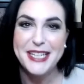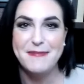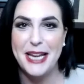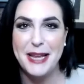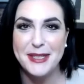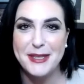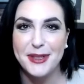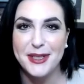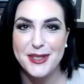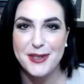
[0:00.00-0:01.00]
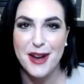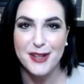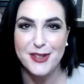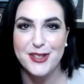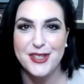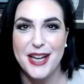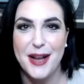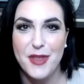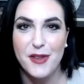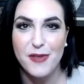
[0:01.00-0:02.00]
My name is Melissa Rogers and
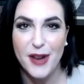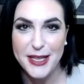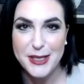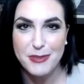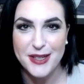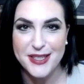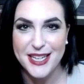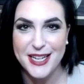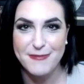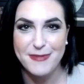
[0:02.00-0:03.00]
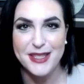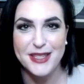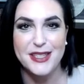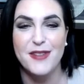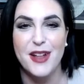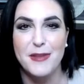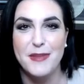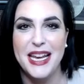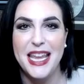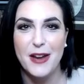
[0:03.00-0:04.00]
I'm the Vice President of Business
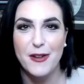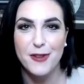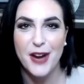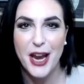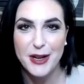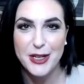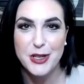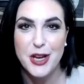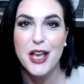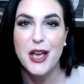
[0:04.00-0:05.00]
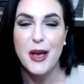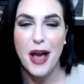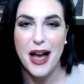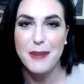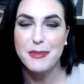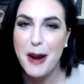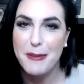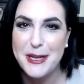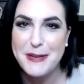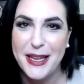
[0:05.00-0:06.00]
Development here for Heritage
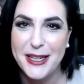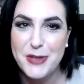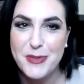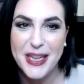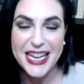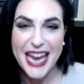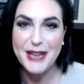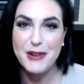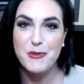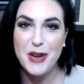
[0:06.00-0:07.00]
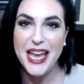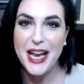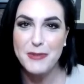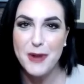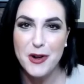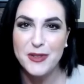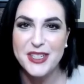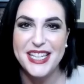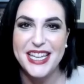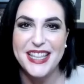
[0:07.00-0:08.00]
Property Management, and we help
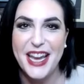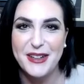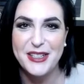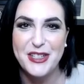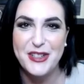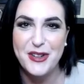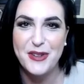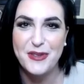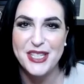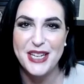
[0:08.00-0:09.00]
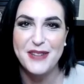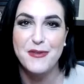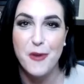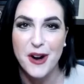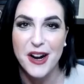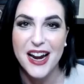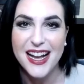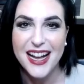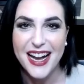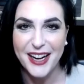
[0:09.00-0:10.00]
oversee the Heritage University for
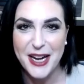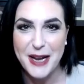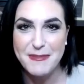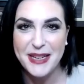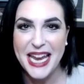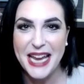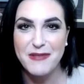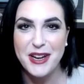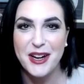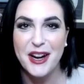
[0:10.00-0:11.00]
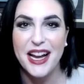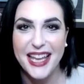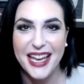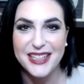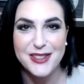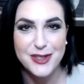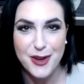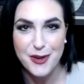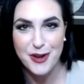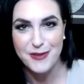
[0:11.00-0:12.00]
our company, and we are again
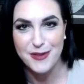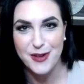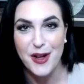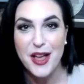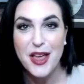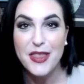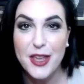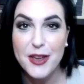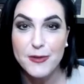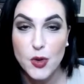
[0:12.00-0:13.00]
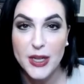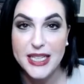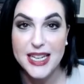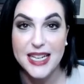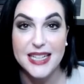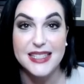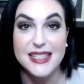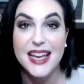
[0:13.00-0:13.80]
so grateful that you've joined us.